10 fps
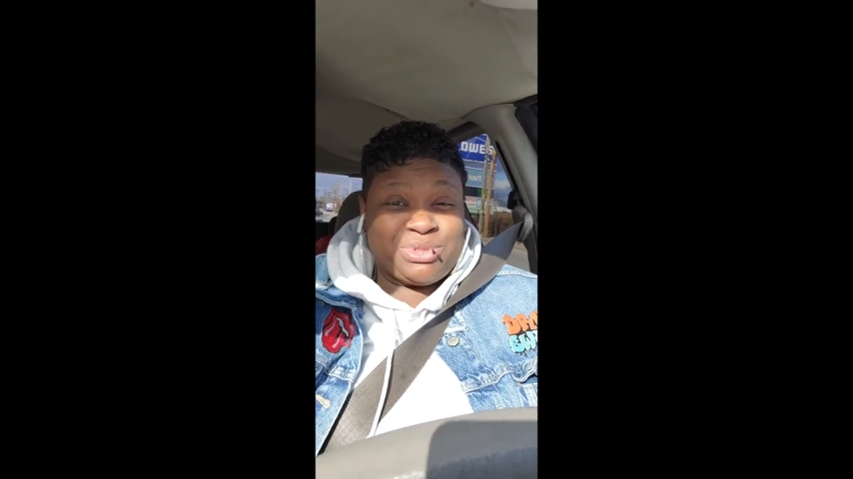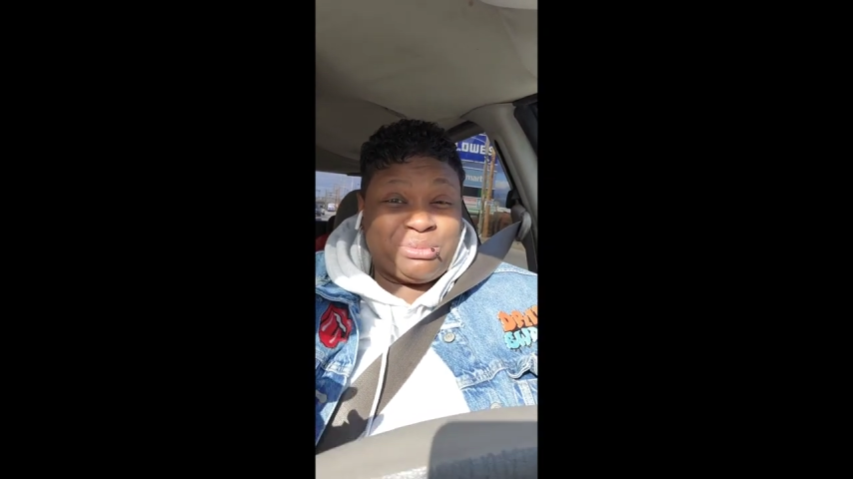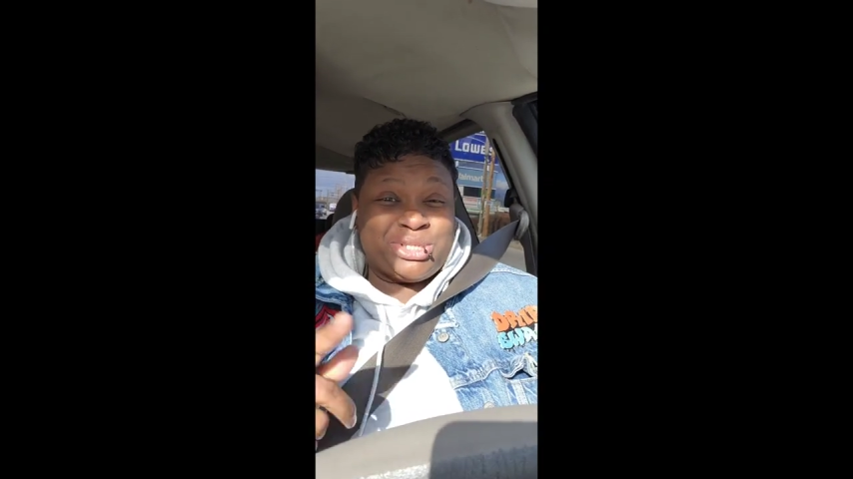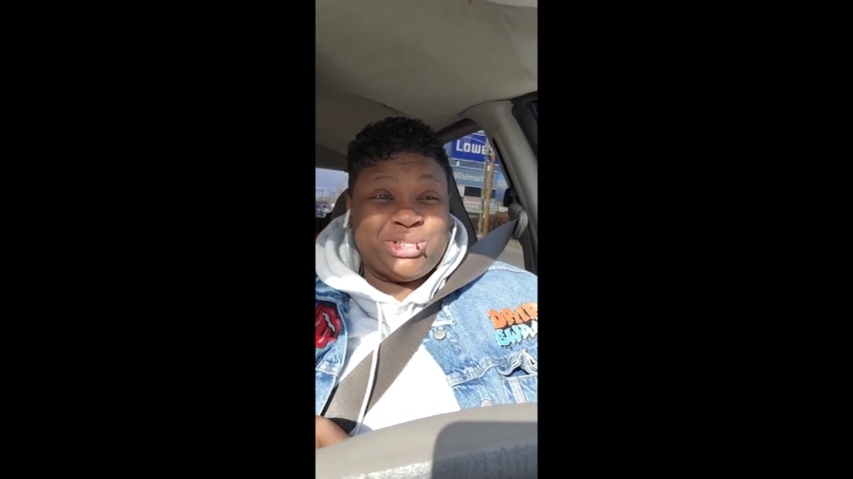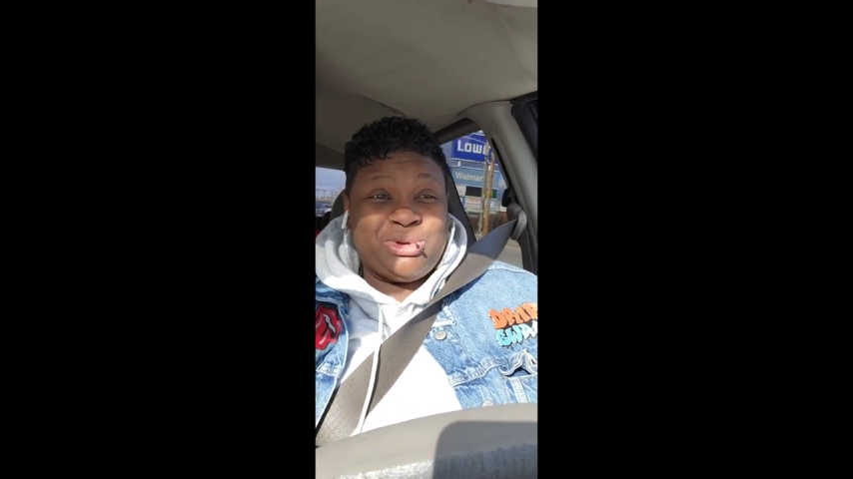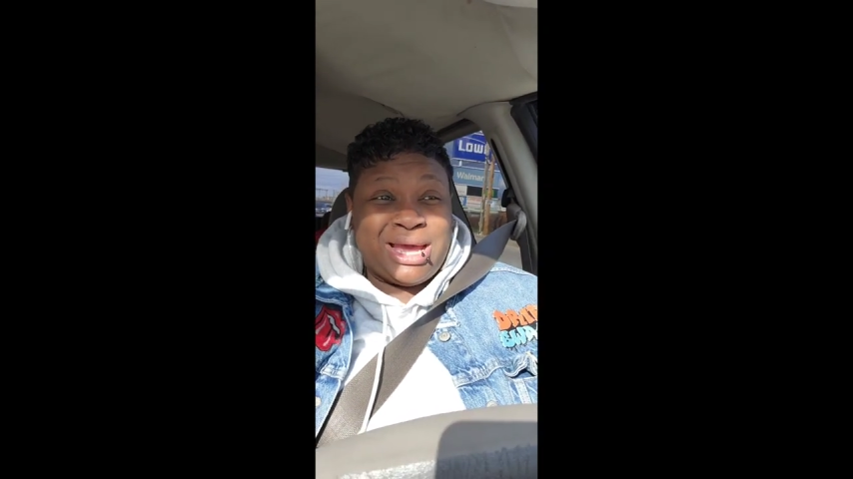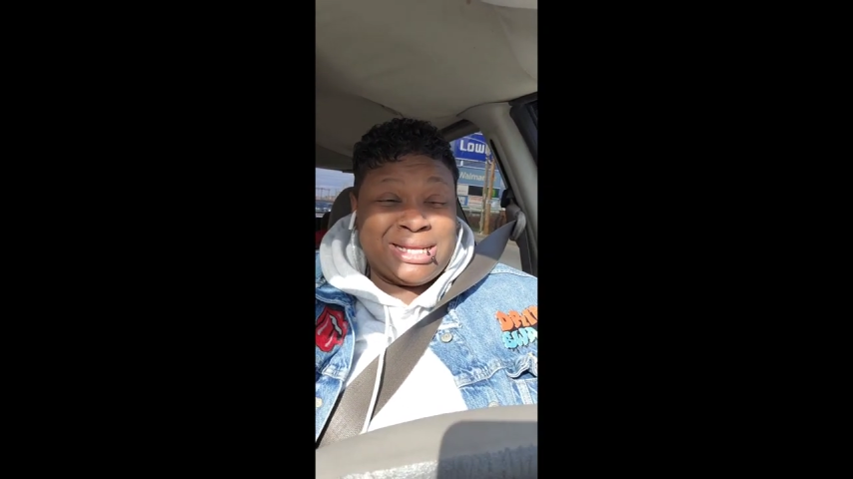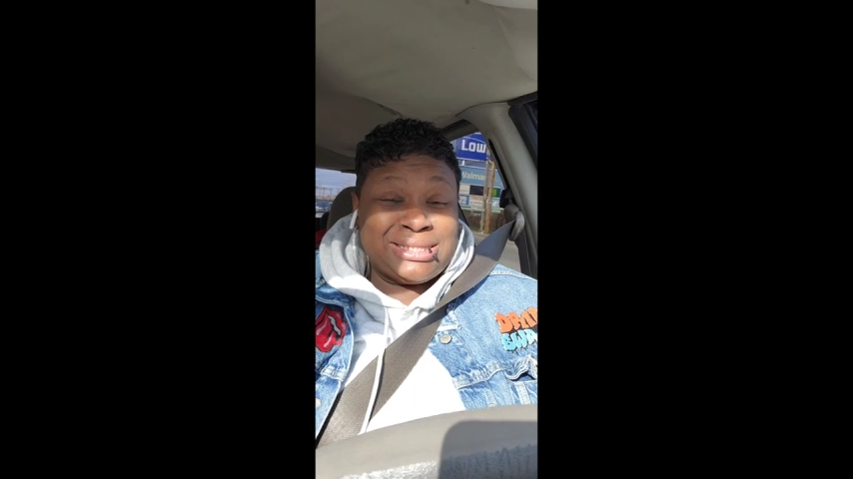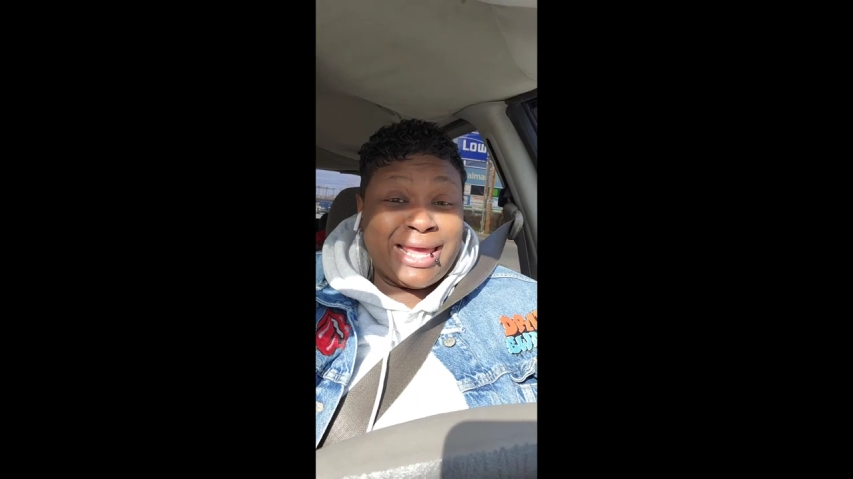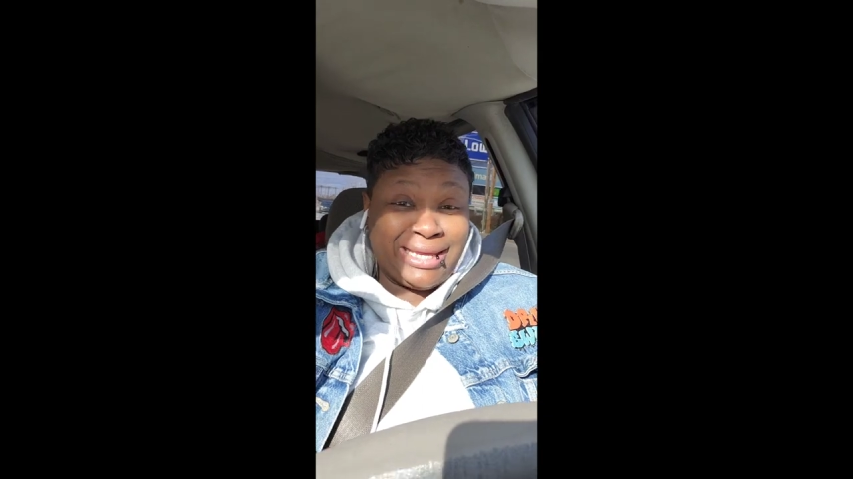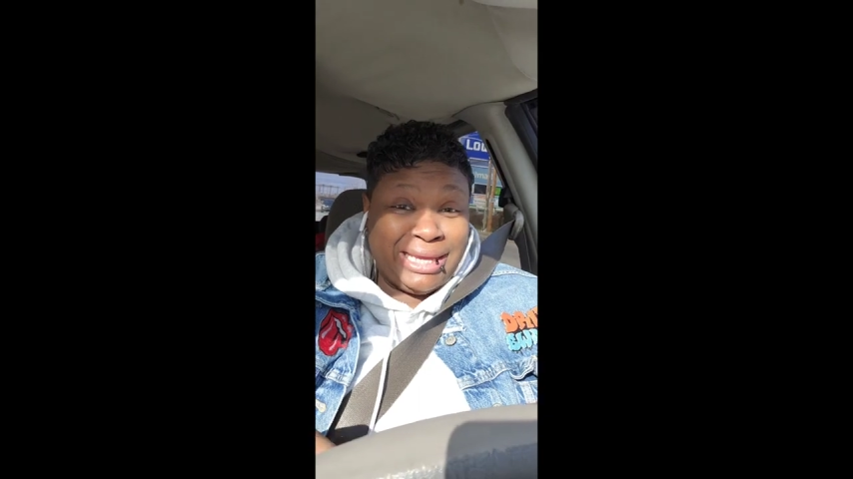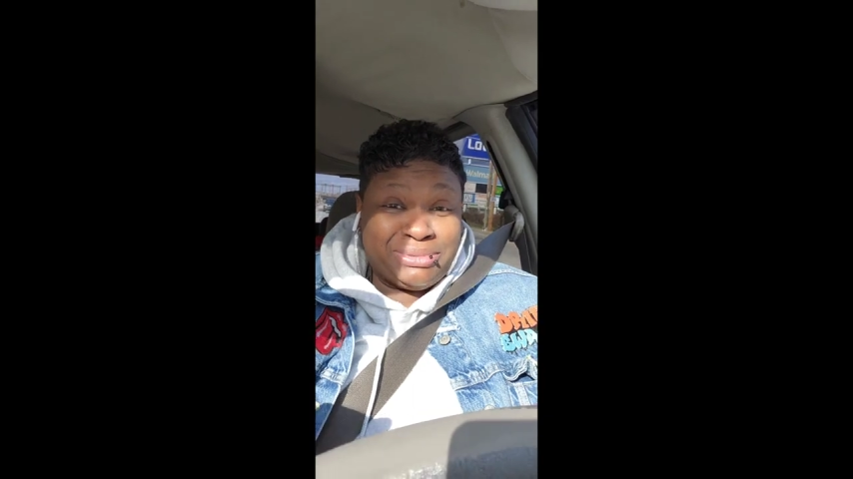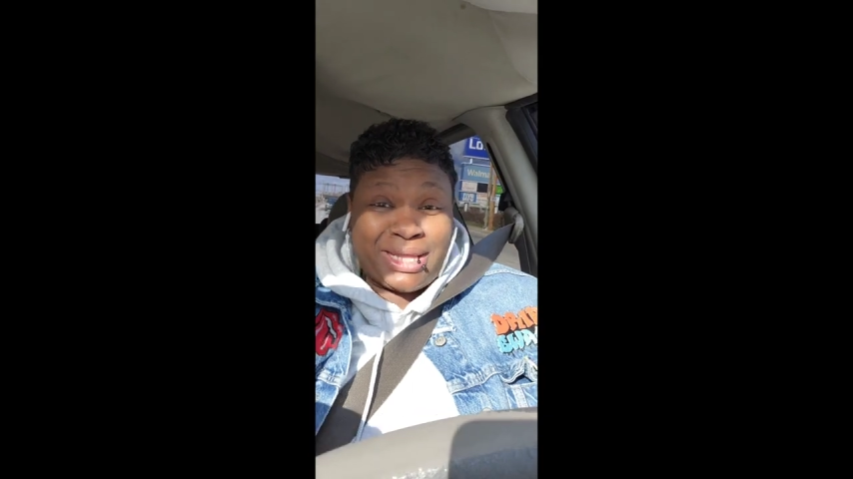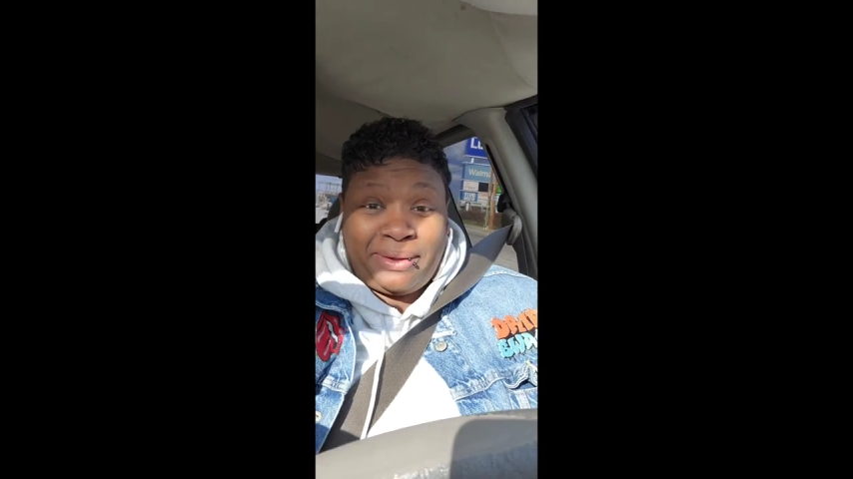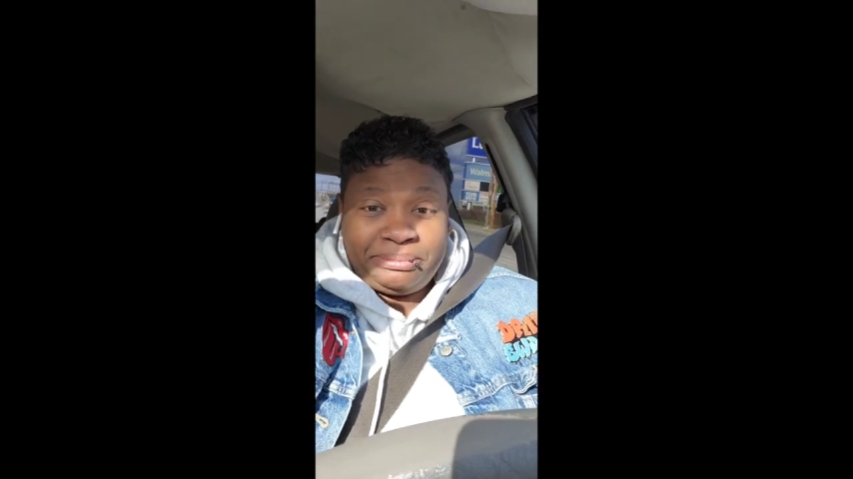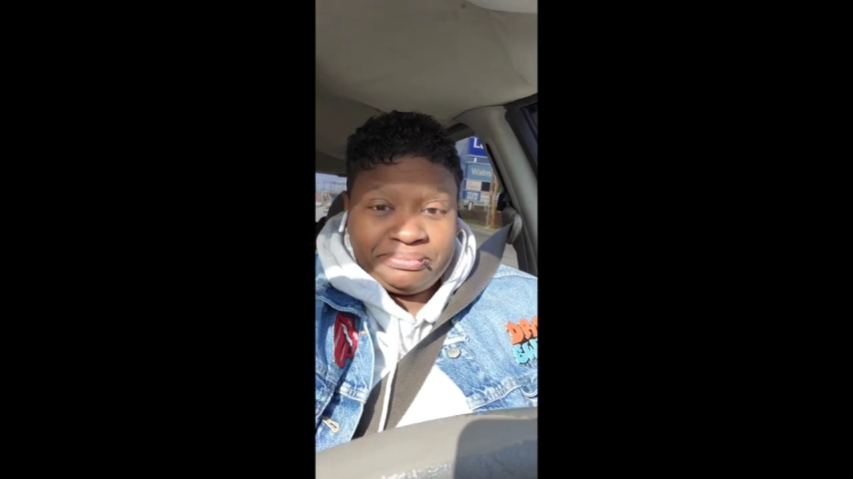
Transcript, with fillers: So, I'm see you guys at GameStop.